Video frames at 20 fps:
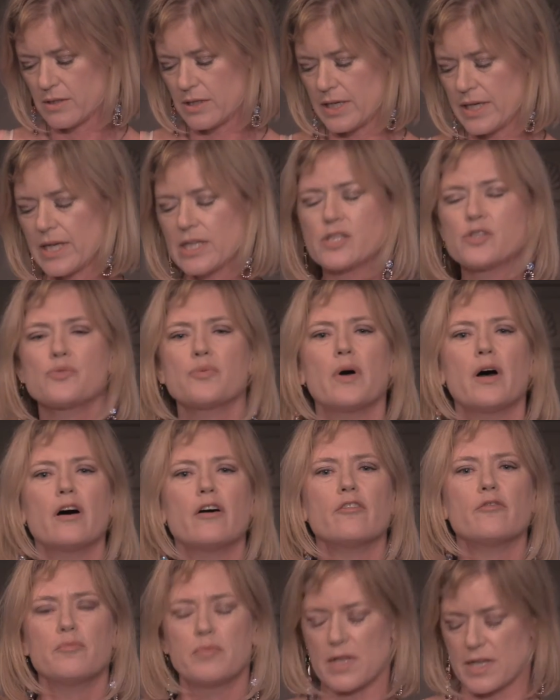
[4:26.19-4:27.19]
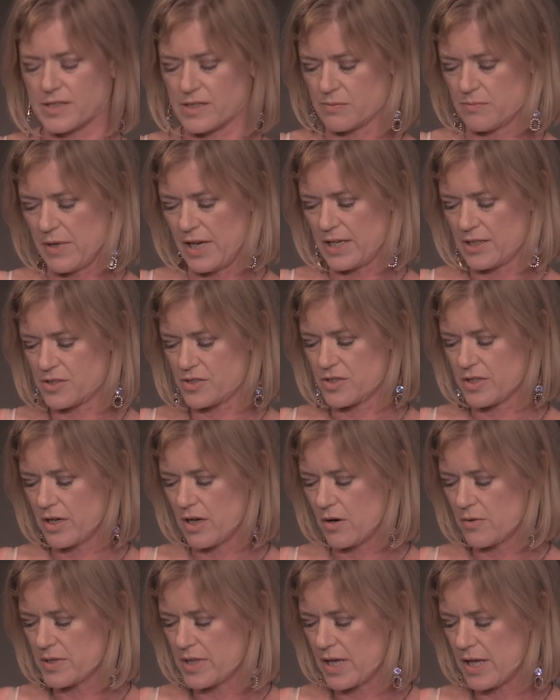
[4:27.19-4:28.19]
I had 12 plus minutes to
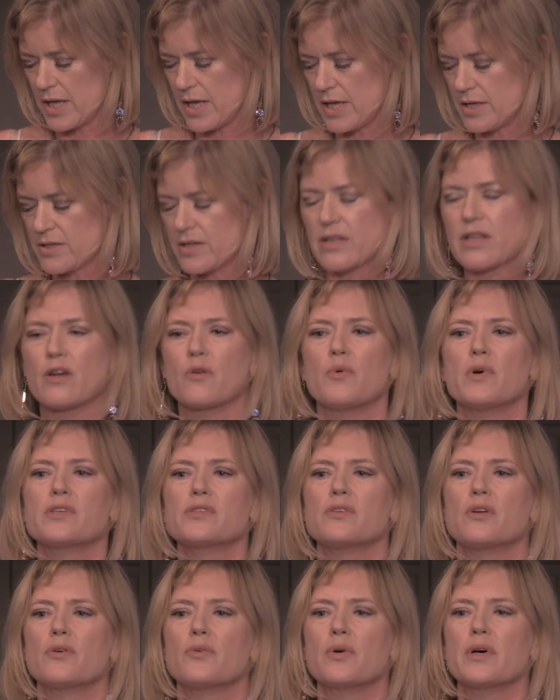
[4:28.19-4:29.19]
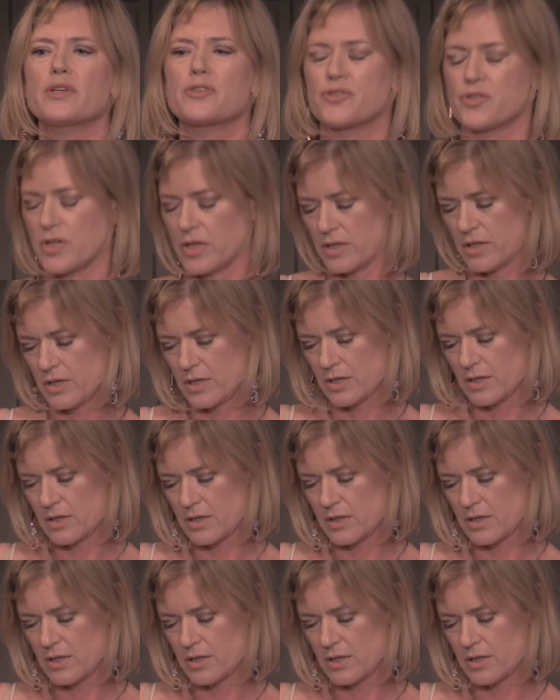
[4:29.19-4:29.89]
go in the heat, and there was no question.